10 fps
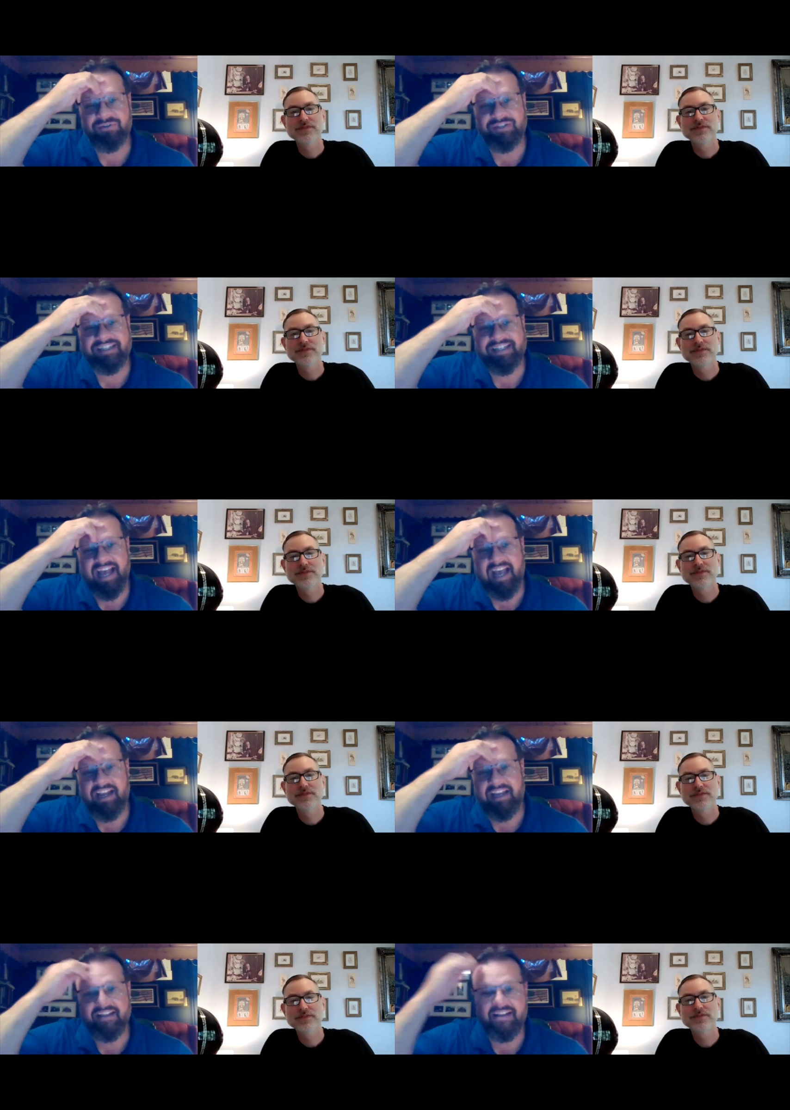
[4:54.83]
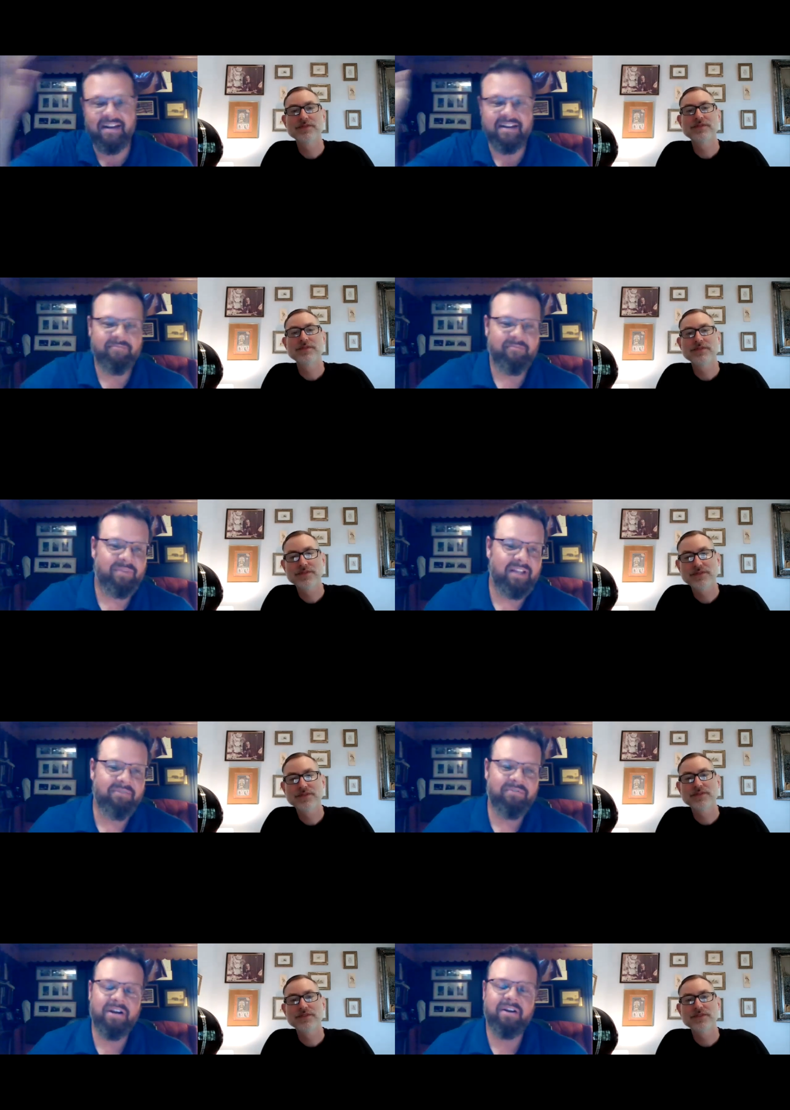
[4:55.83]
Speaker 1: Society and then left
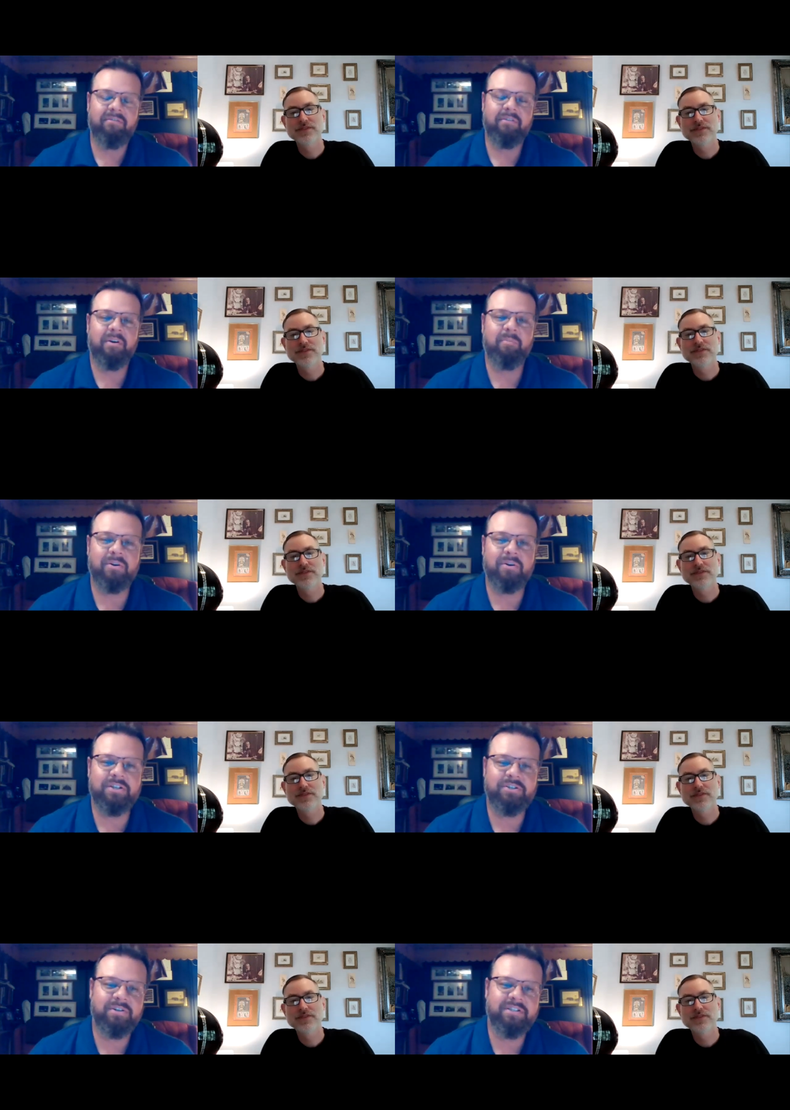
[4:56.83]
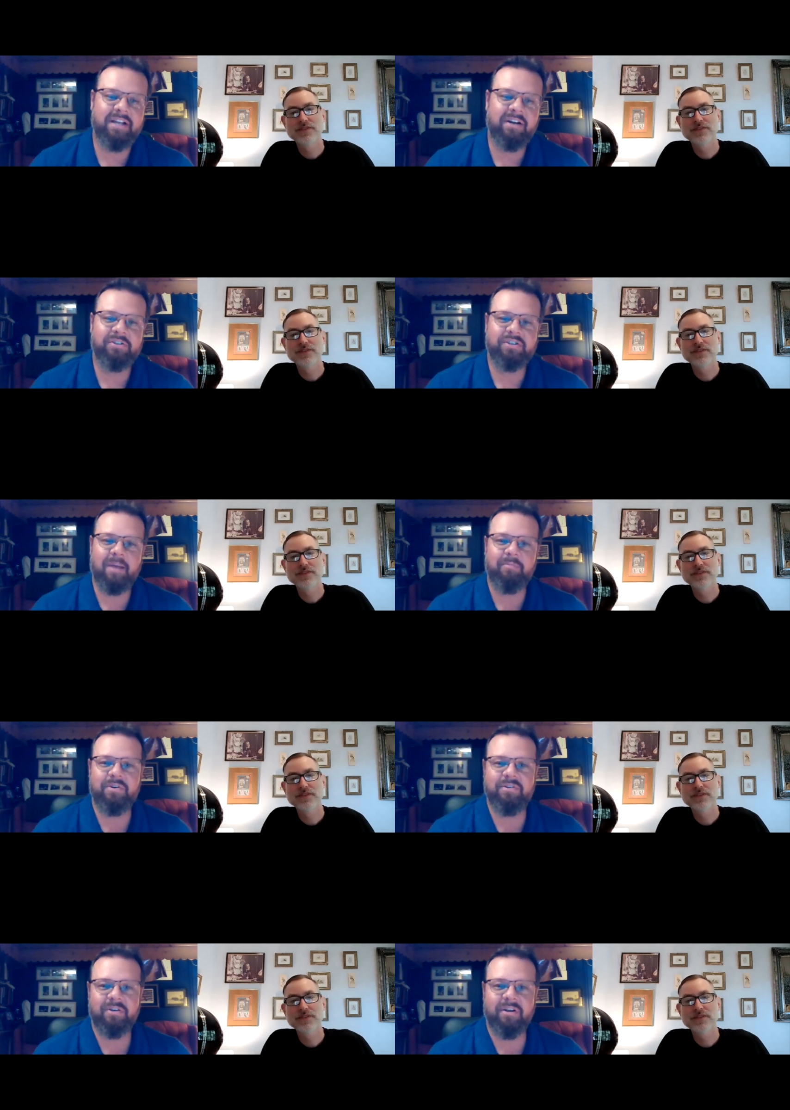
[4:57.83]
there for Berks History Center just a couple
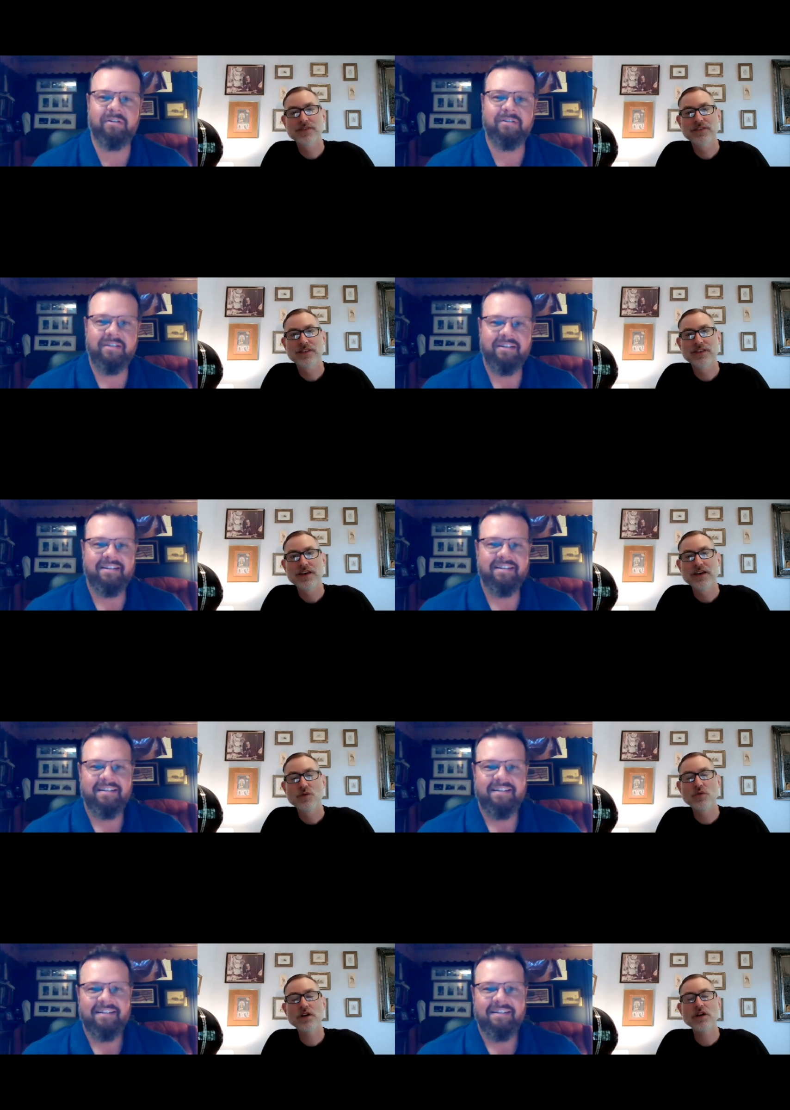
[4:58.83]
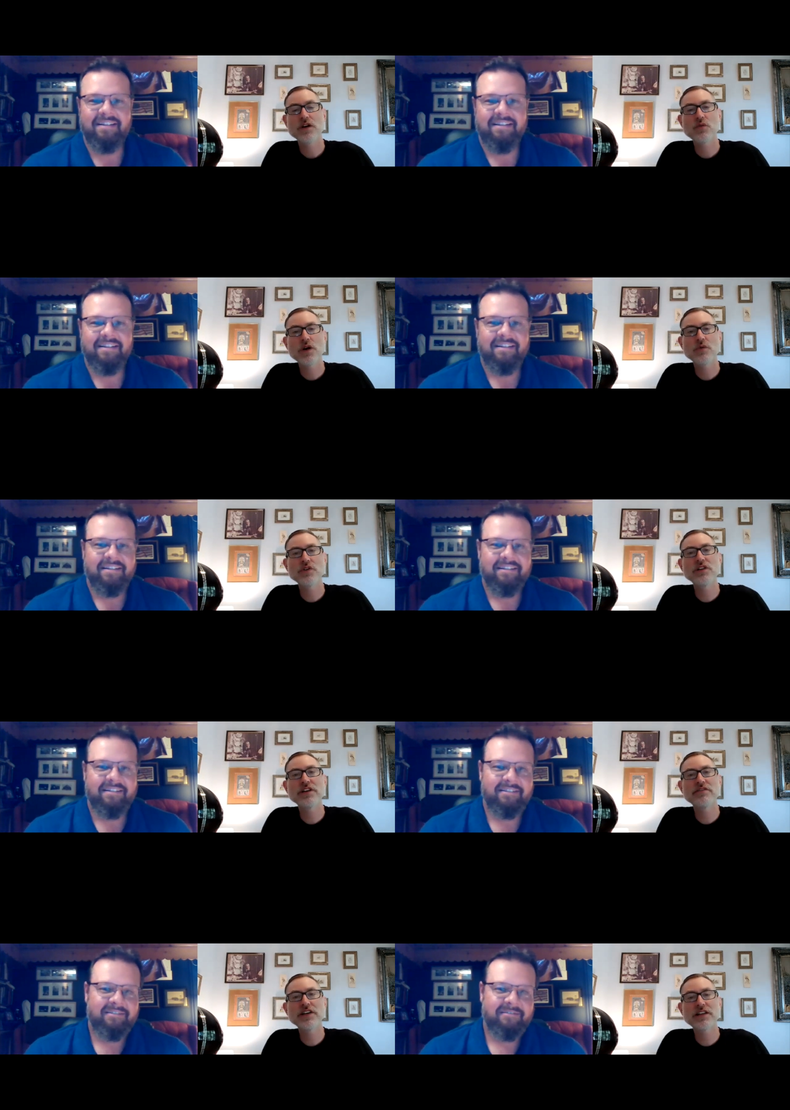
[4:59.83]
years ago. Where,
Speaker 2: where were you
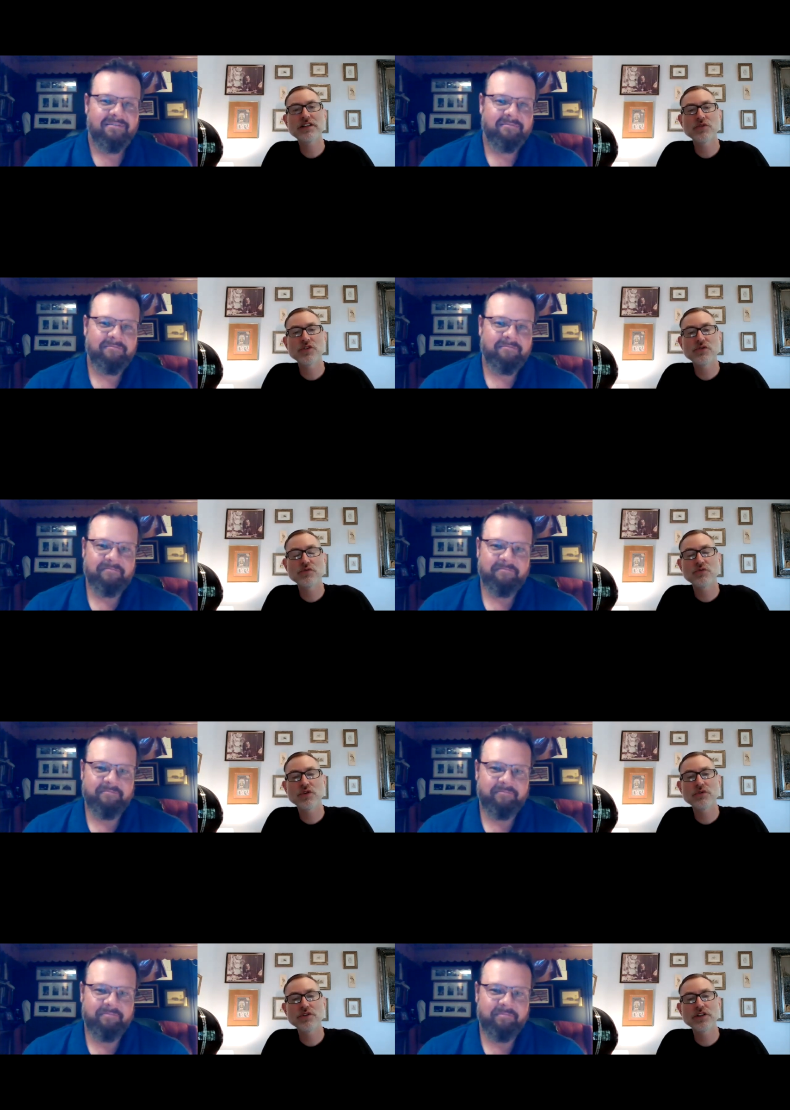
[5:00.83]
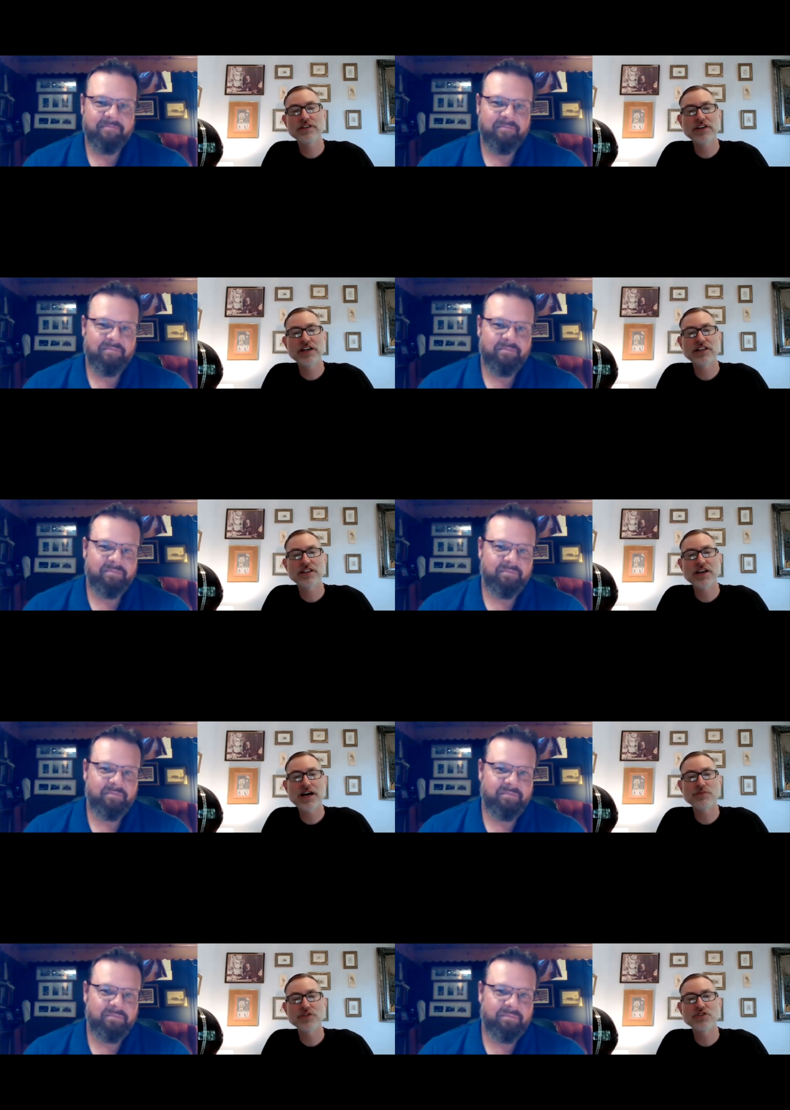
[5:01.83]
living at, were you, where were you living at the
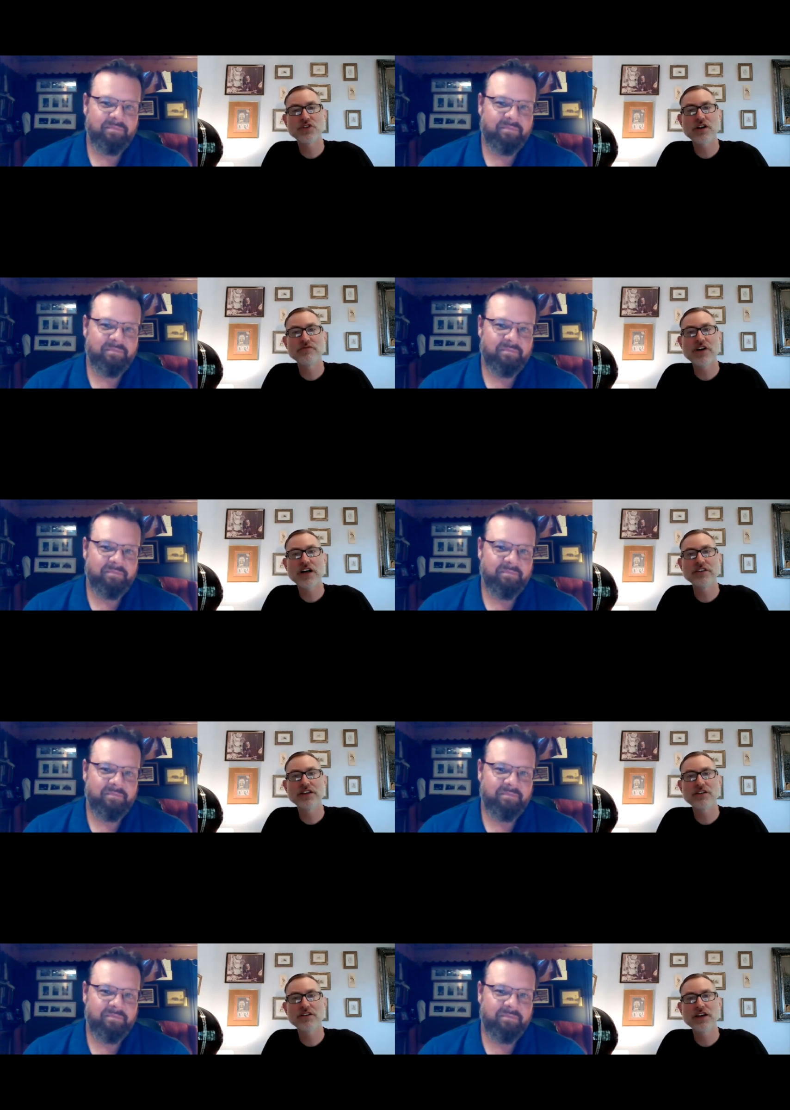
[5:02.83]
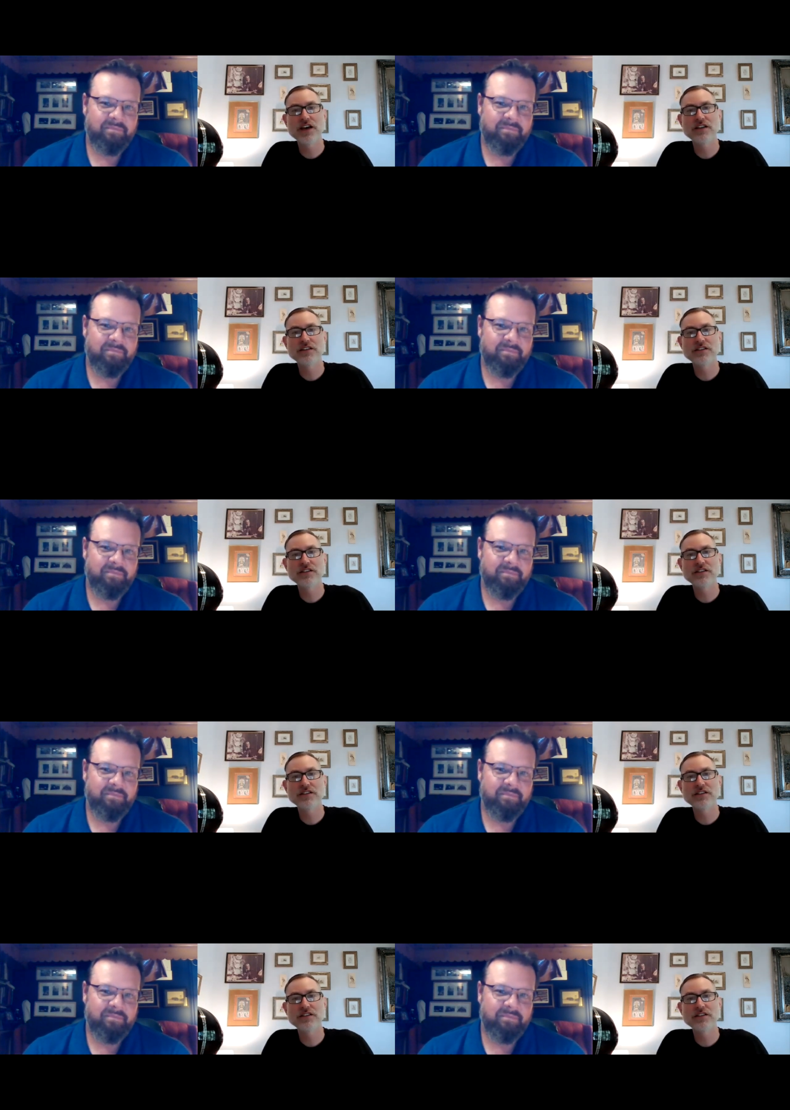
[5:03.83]
time when you started volunteering at,